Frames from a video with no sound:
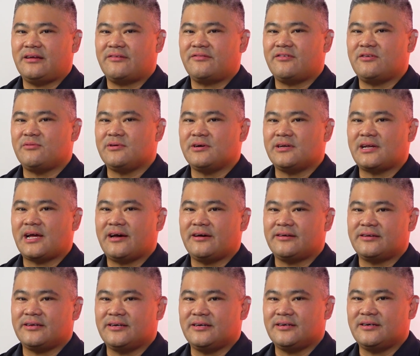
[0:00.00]
everyone
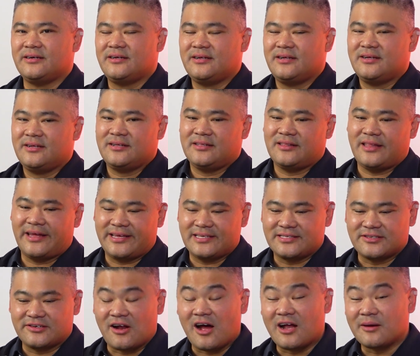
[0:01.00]
how to, like,
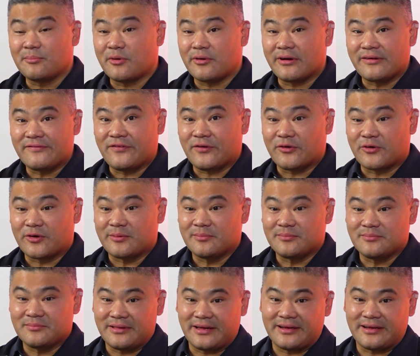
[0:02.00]
is there an onboarding form?